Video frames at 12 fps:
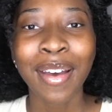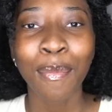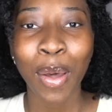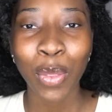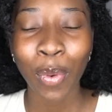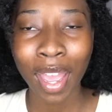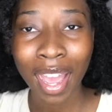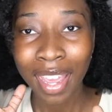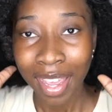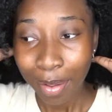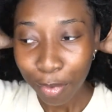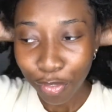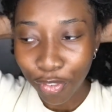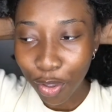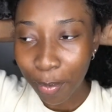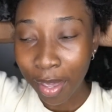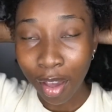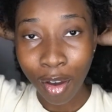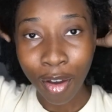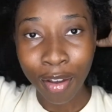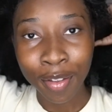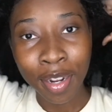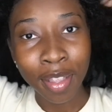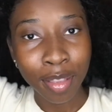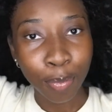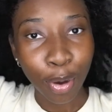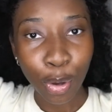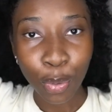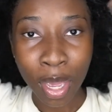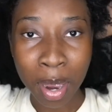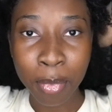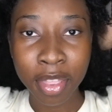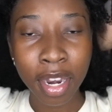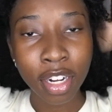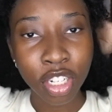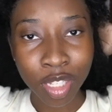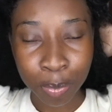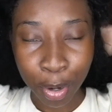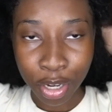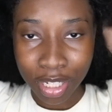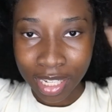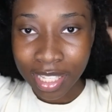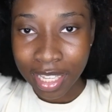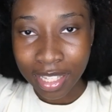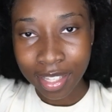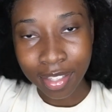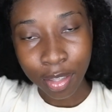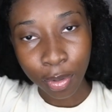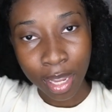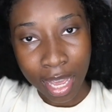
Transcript: by the way, I am filming on the brand new camera that I just purchased. It's the Sony